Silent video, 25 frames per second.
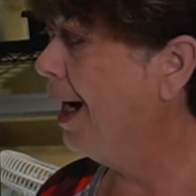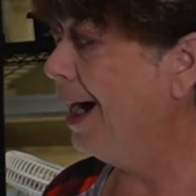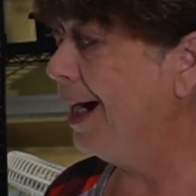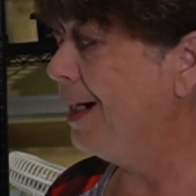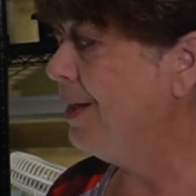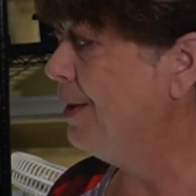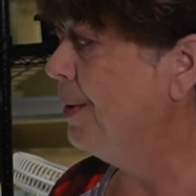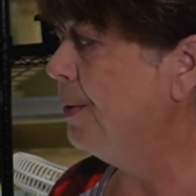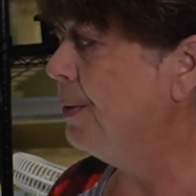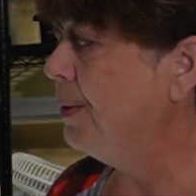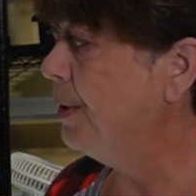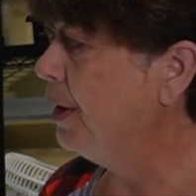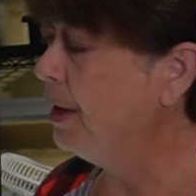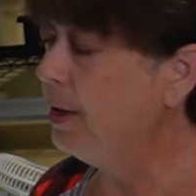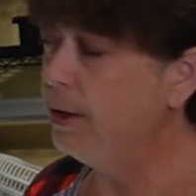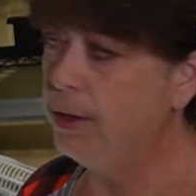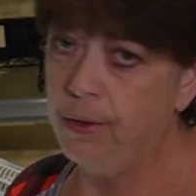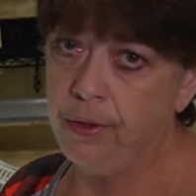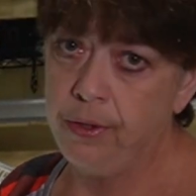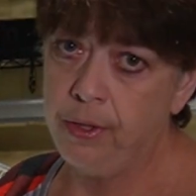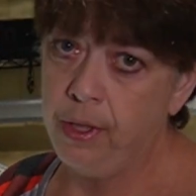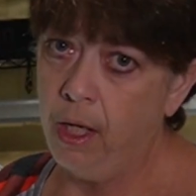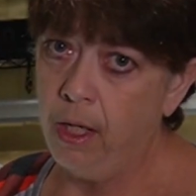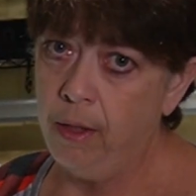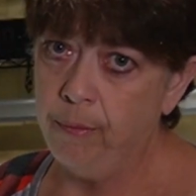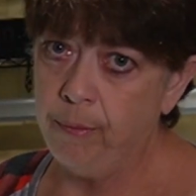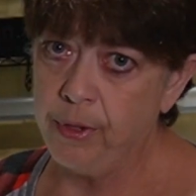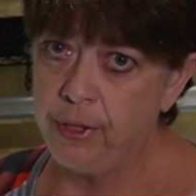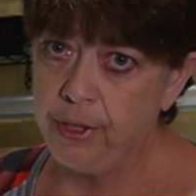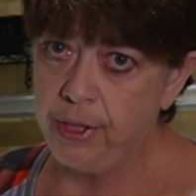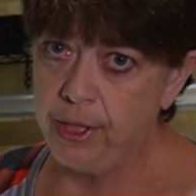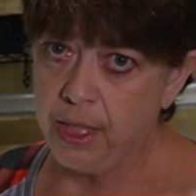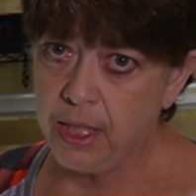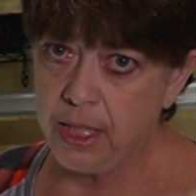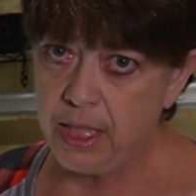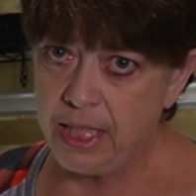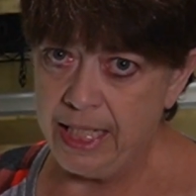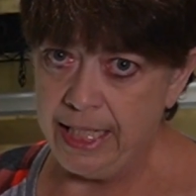I don't need those on but
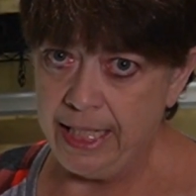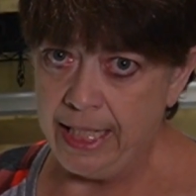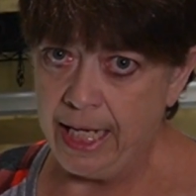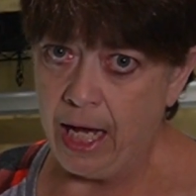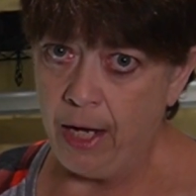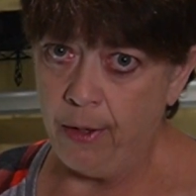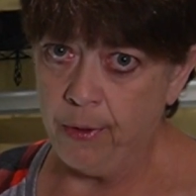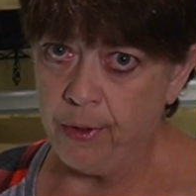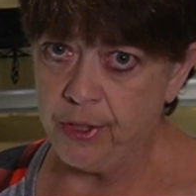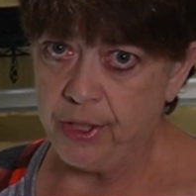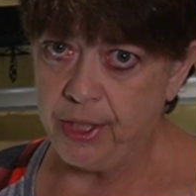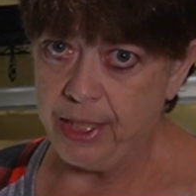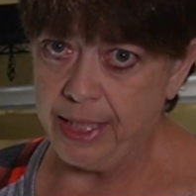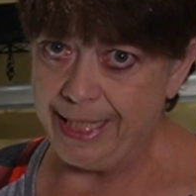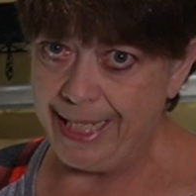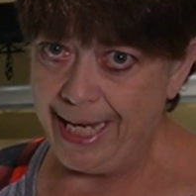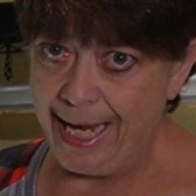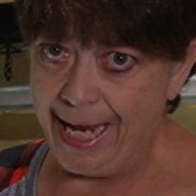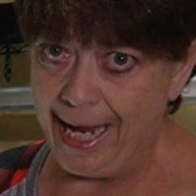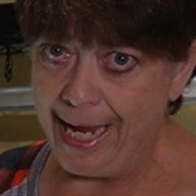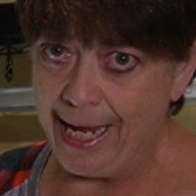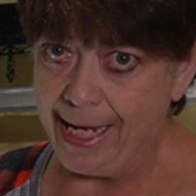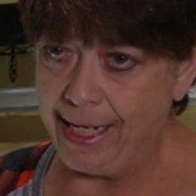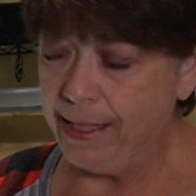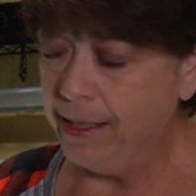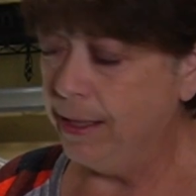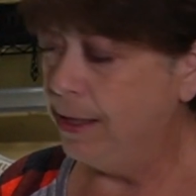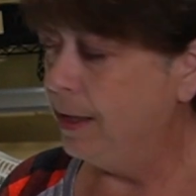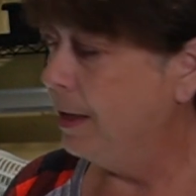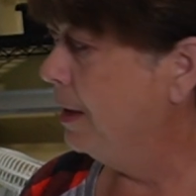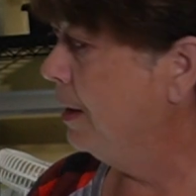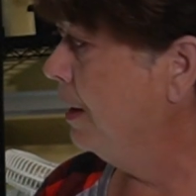16 hours a day.